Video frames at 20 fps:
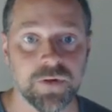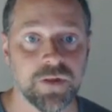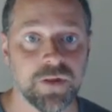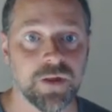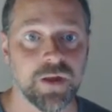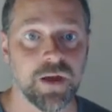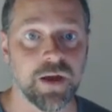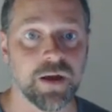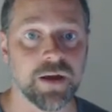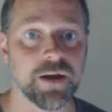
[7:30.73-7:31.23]

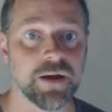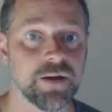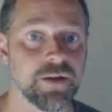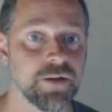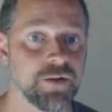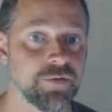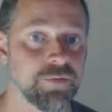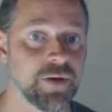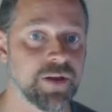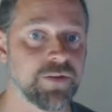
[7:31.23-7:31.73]

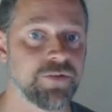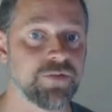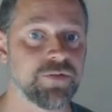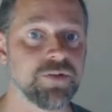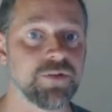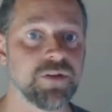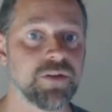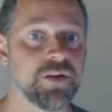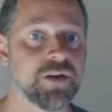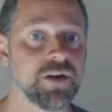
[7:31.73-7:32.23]
It makes
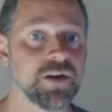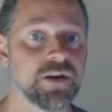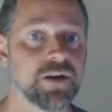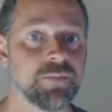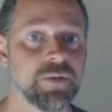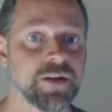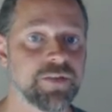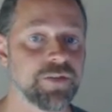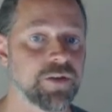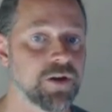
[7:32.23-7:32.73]

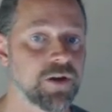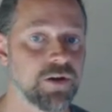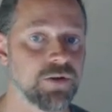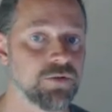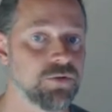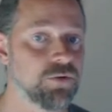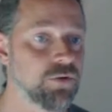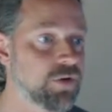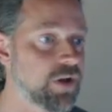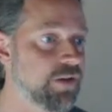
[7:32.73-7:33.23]
the
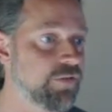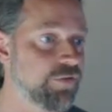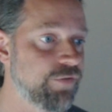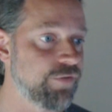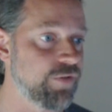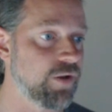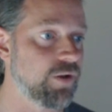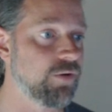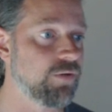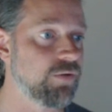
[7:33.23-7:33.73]
code look and
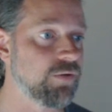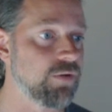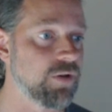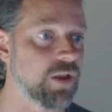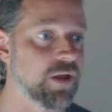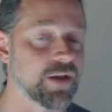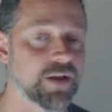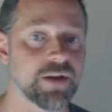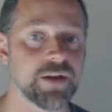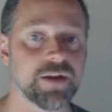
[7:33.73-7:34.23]
flow
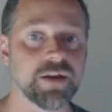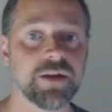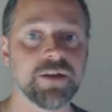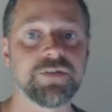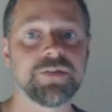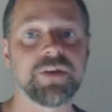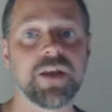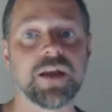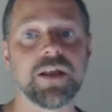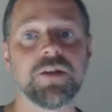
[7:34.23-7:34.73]
like
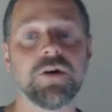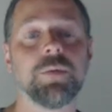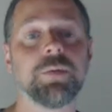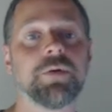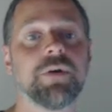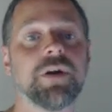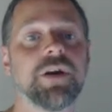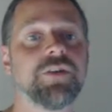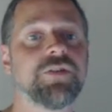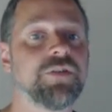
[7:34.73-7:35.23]
scalar
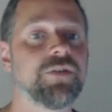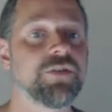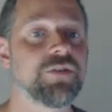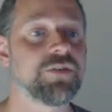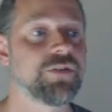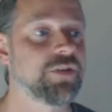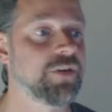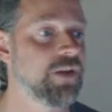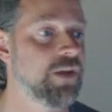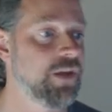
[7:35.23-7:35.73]

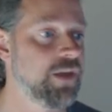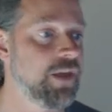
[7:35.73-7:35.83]
operations.